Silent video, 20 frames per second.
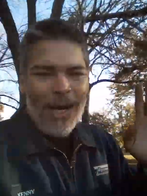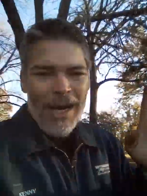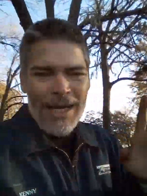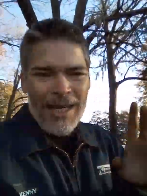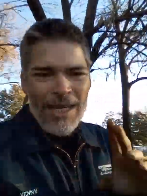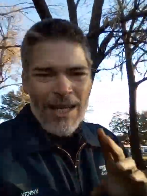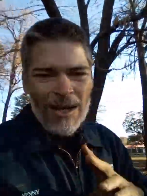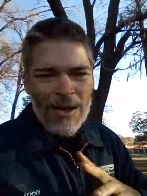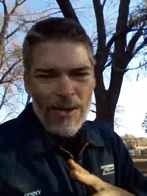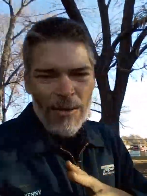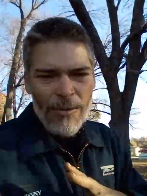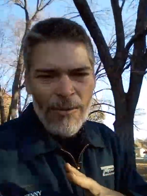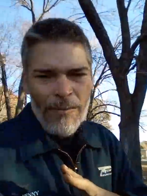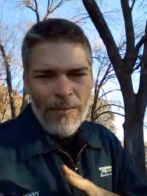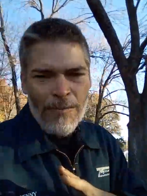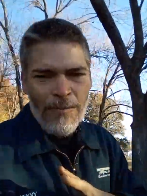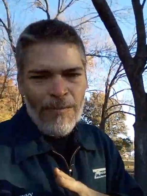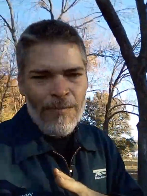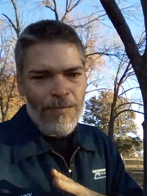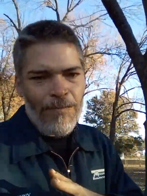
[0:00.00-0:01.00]
I go,
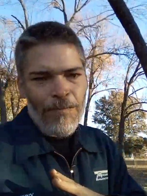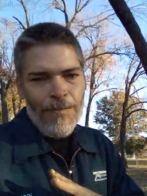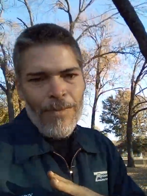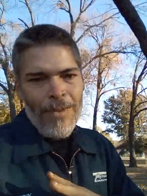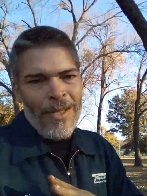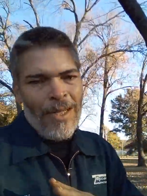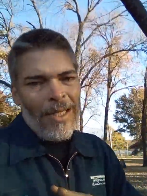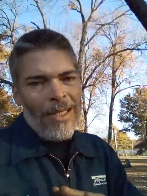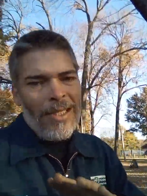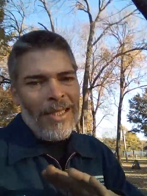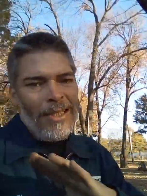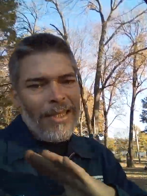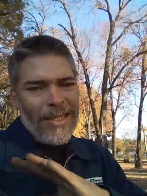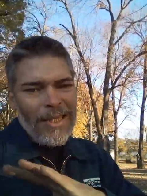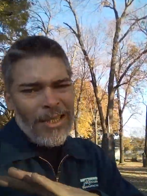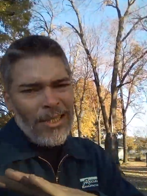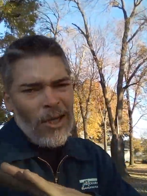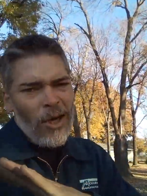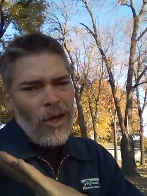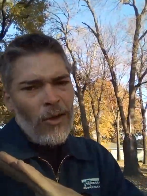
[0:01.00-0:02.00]
this
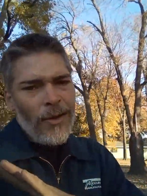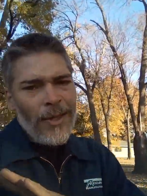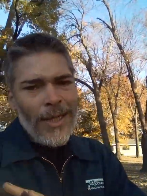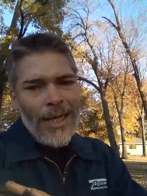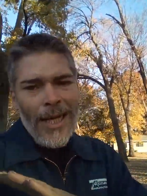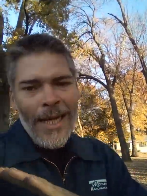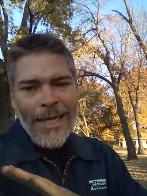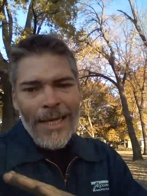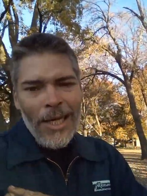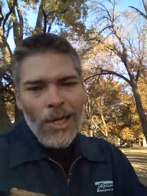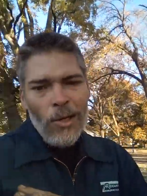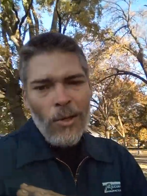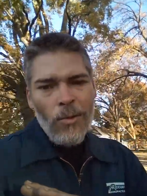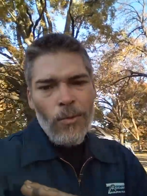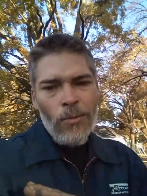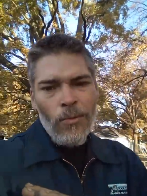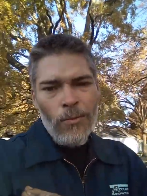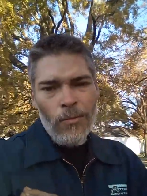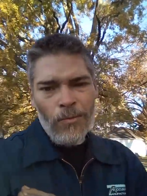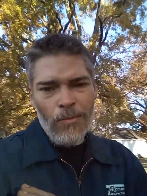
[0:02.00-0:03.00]
is all that I know,
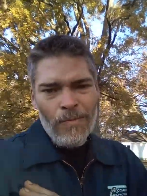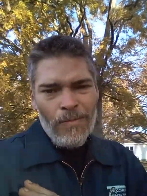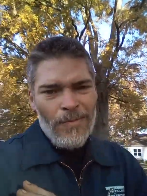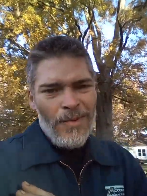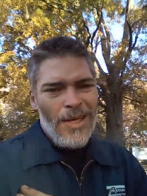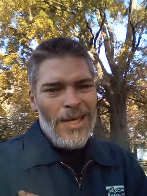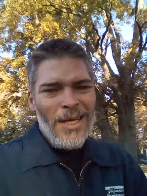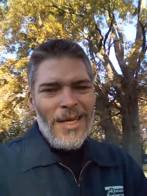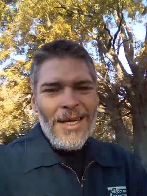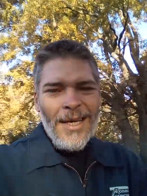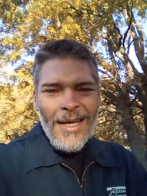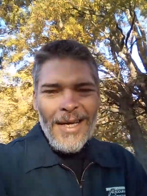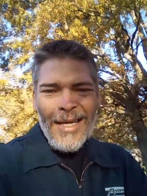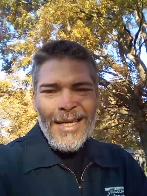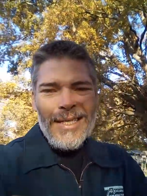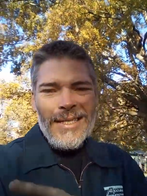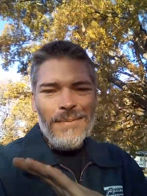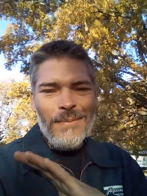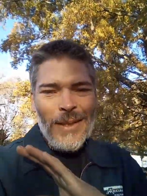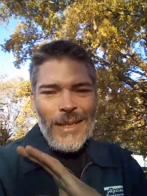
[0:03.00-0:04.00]
and
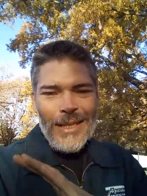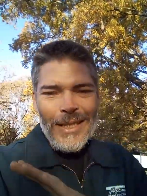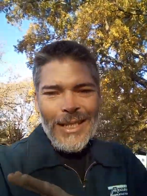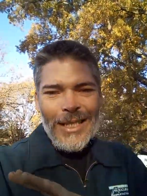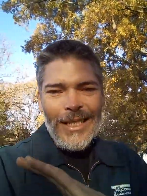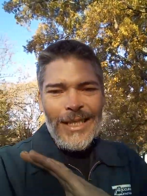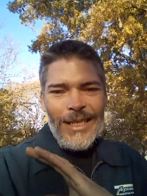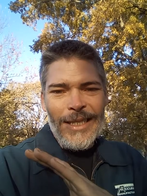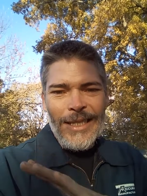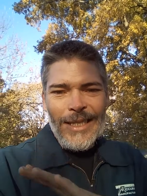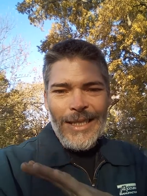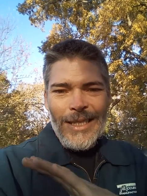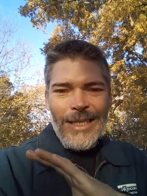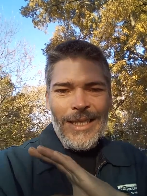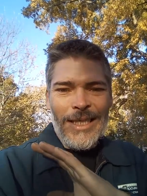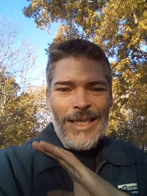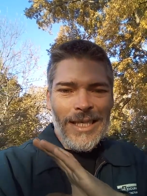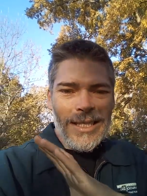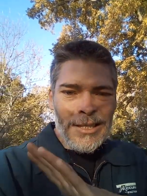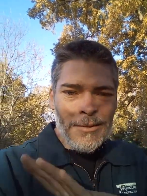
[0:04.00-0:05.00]
it's my Jesus that
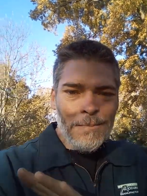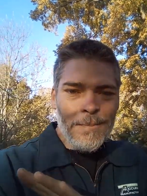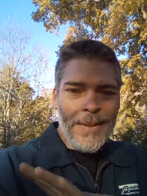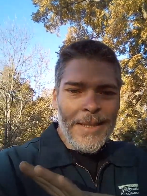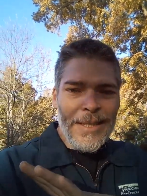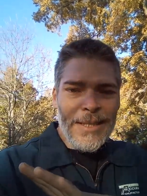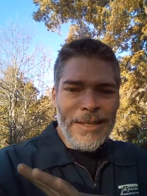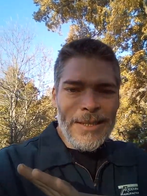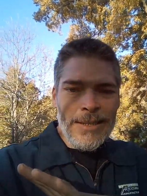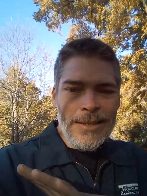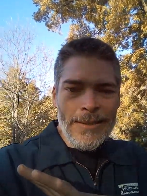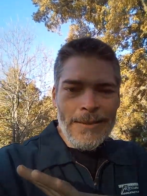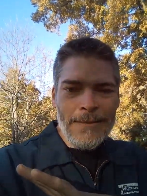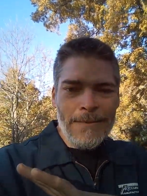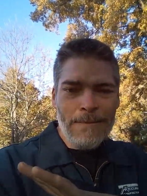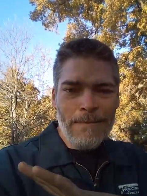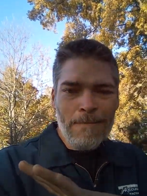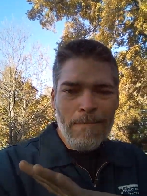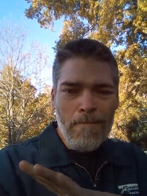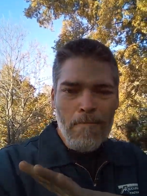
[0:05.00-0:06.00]
I speak.
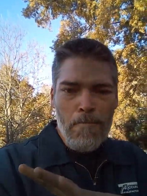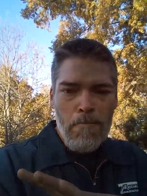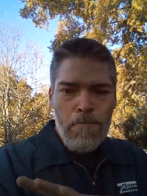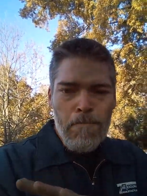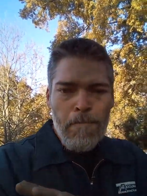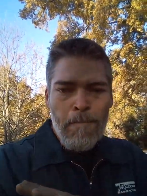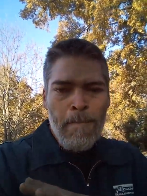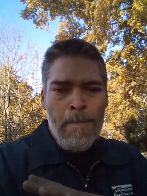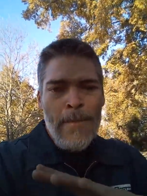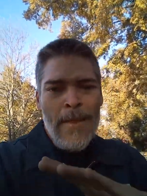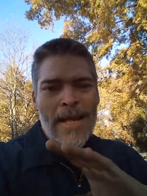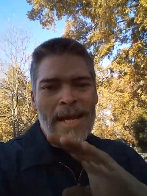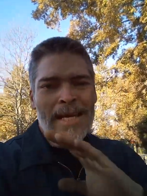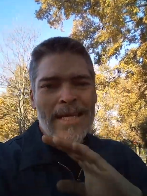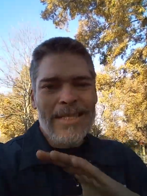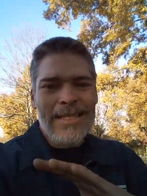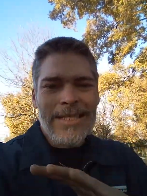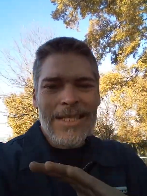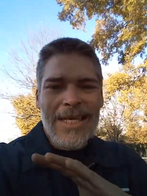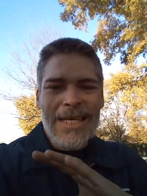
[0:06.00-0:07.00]

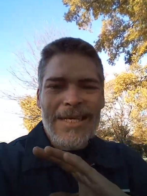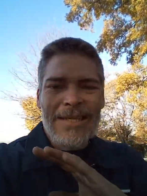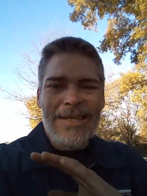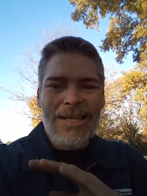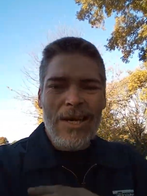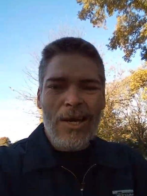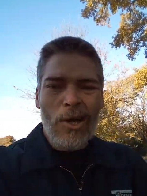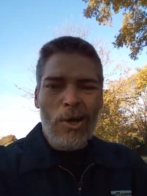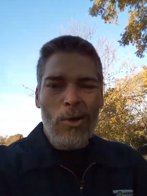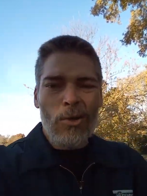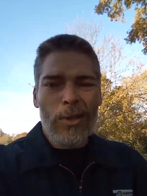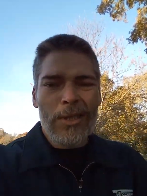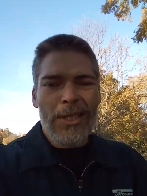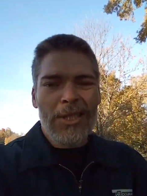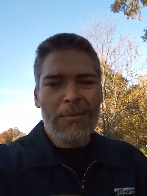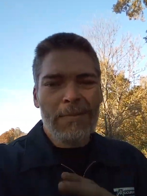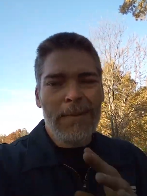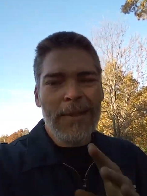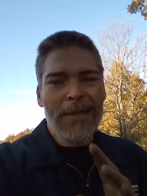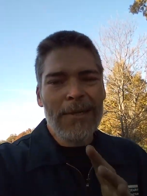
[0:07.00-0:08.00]
It's letting the Holy
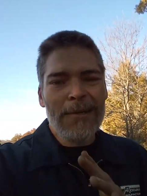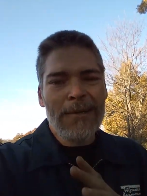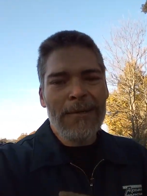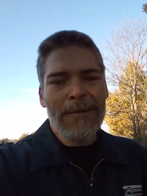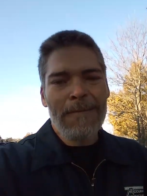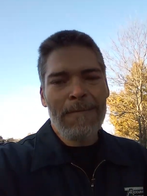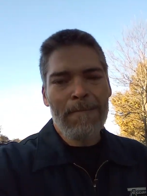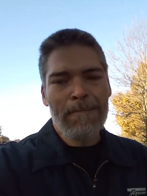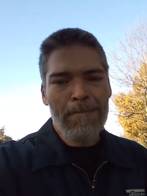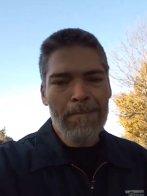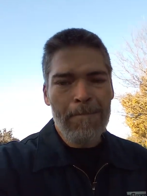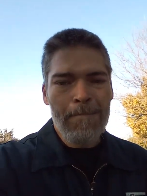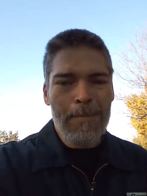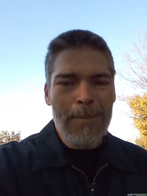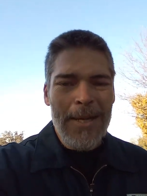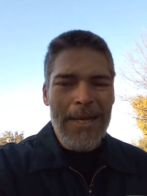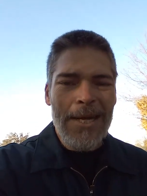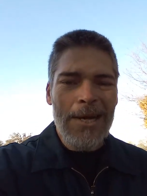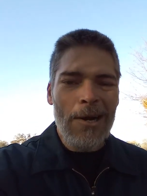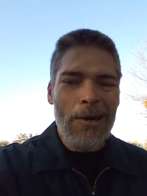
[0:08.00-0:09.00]
Spirit
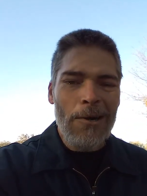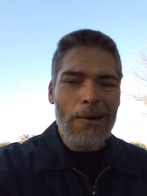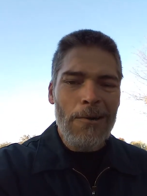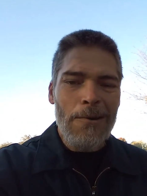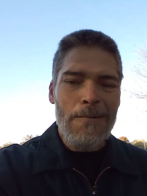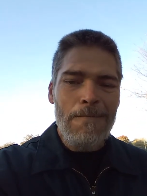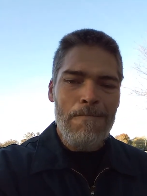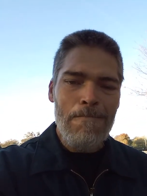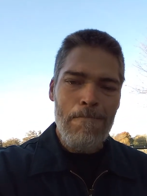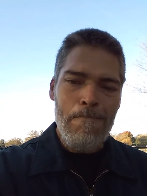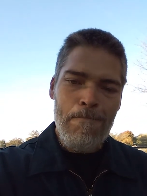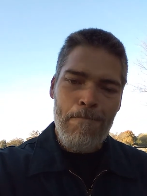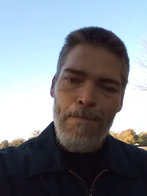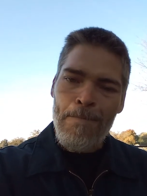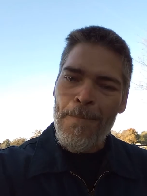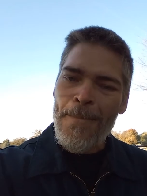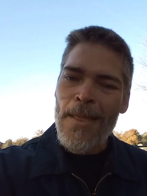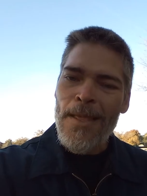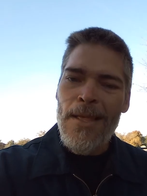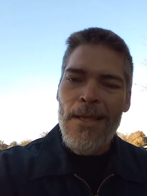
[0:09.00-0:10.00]
be heard.
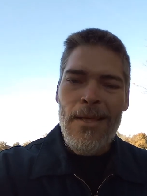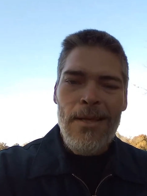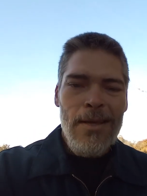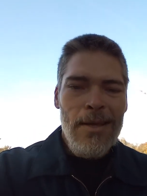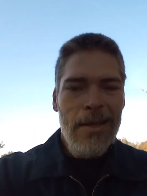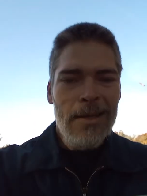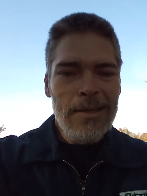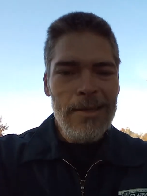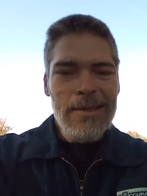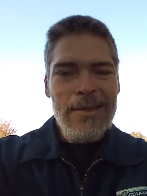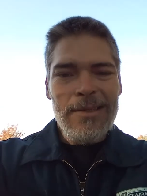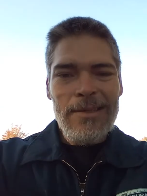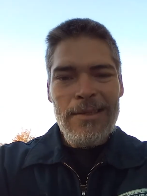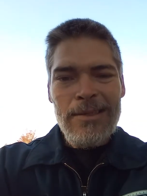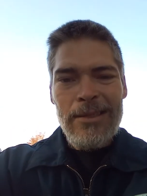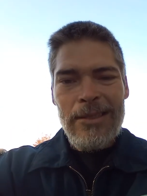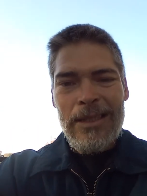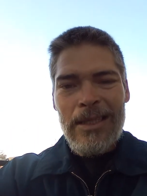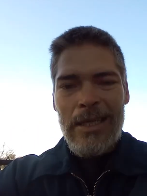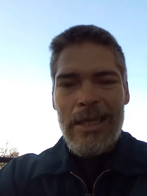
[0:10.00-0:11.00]
Huh.
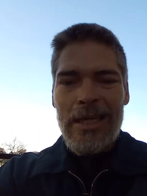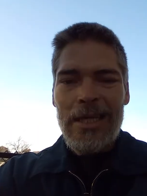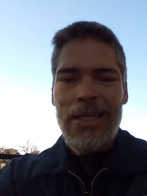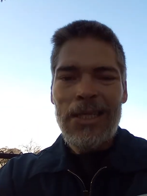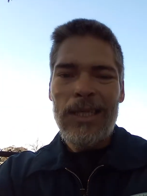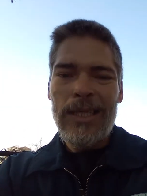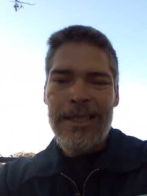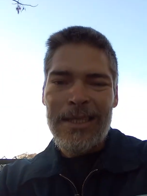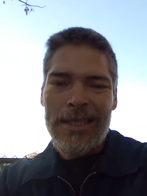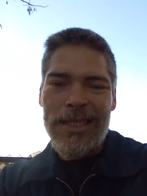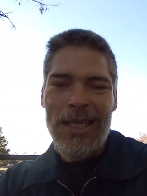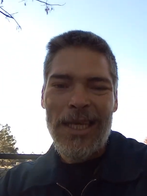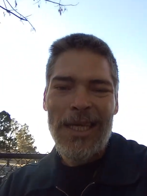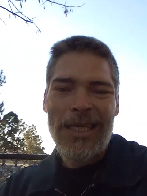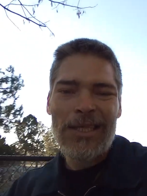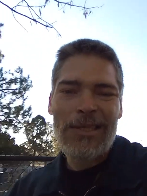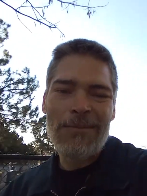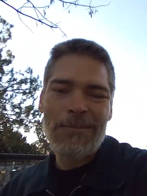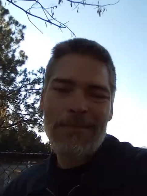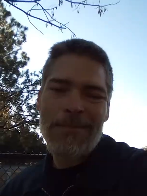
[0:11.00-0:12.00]
It's
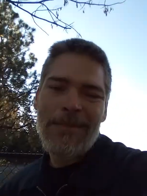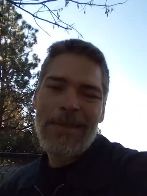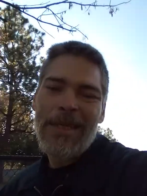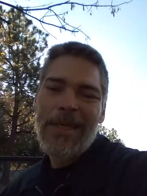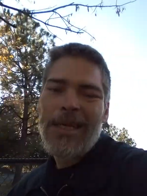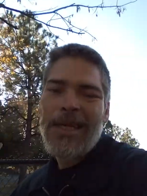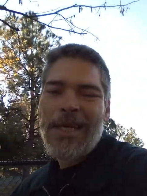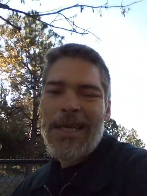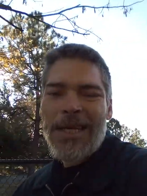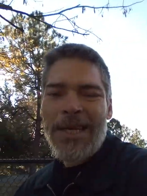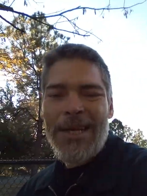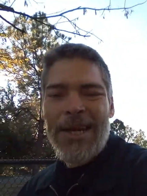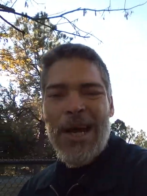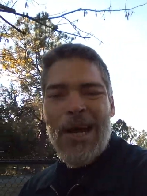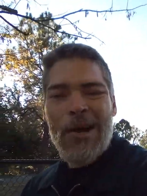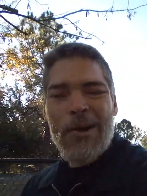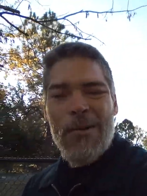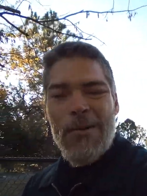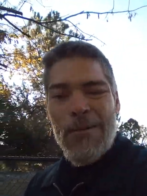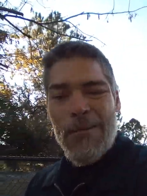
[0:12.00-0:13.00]
letting them
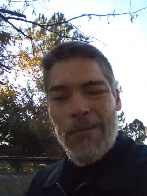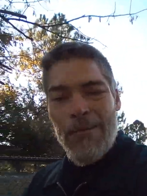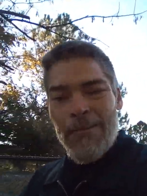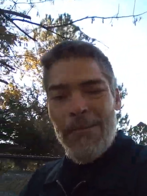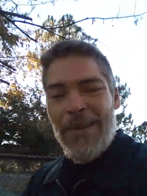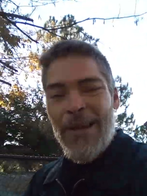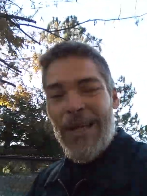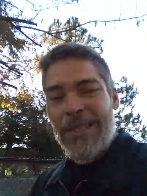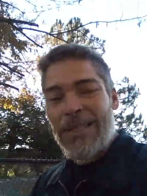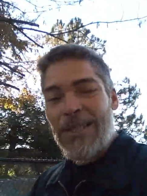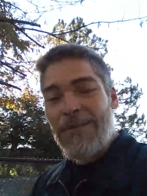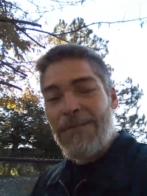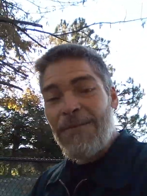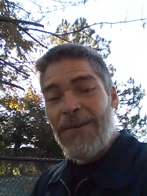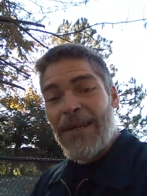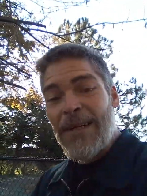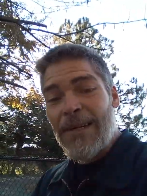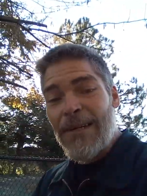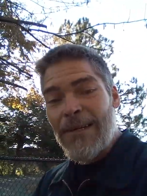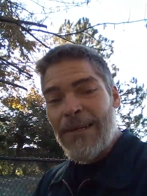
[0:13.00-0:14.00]
know not to
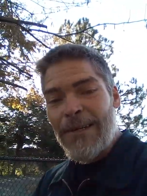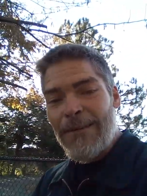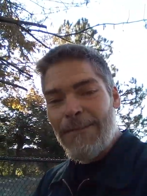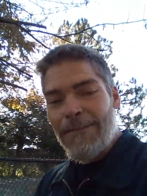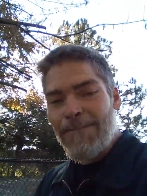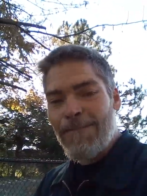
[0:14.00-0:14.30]
fear it.